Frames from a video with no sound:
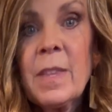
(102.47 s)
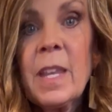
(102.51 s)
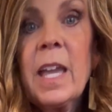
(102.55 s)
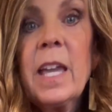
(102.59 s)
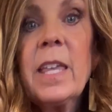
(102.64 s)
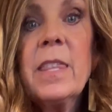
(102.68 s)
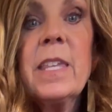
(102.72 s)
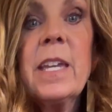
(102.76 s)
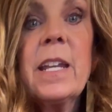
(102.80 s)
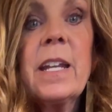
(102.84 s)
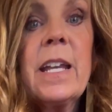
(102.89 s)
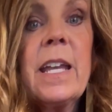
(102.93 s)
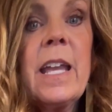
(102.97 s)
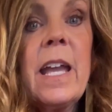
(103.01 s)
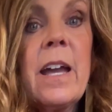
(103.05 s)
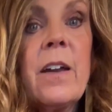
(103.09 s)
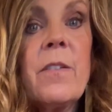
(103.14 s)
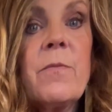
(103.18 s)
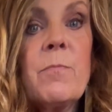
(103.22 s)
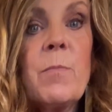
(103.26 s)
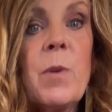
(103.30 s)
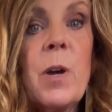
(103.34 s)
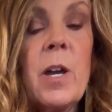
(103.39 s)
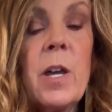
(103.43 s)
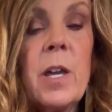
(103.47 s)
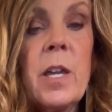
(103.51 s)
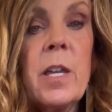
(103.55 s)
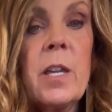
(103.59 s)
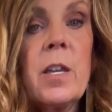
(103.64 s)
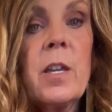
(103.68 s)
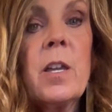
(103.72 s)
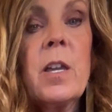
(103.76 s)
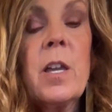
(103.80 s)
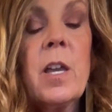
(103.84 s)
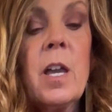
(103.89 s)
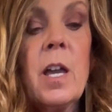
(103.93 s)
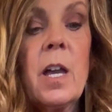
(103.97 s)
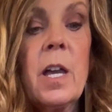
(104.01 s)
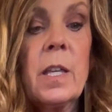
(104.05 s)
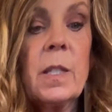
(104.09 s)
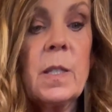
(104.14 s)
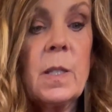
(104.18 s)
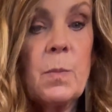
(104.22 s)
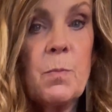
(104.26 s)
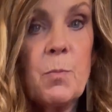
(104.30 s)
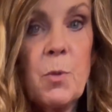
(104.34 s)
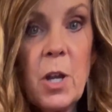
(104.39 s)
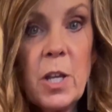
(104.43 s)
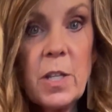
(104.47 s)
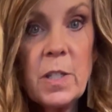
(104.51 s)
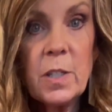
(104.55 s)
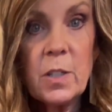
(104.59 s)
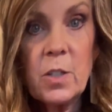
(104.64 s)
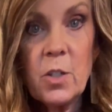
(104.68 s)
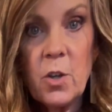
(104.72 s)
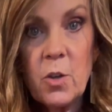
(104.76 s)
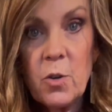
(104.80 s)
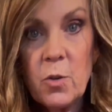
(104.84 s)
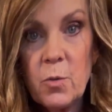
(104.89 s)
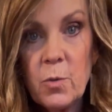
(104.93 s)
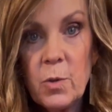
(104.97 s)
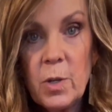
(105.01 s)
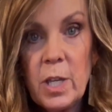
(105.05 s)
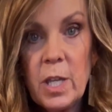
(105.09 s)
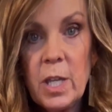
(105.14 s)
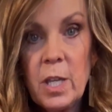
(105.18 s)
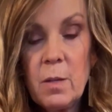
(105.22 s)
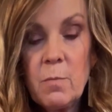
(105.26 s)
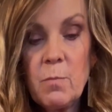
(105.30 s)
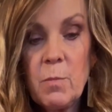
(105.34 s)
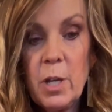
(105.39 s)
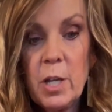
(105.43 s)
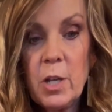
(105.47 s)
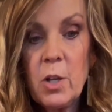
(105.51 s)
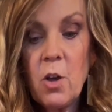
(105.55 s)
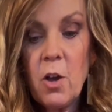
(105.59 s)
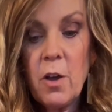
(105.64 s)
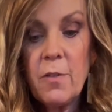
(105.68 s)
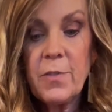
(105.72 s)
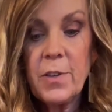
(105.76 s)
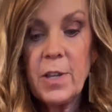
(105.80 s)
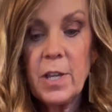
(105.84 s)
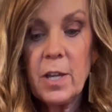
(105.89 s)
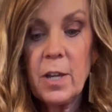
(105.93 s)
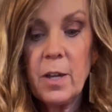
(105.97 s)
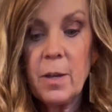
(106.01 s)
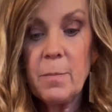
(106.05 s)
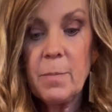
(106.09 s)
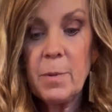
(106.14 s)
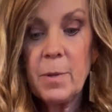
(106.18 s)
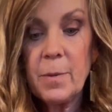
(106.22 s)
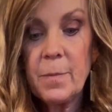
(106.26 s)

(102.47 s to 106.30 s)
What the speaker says: And then I have my espresso in my coffee cup.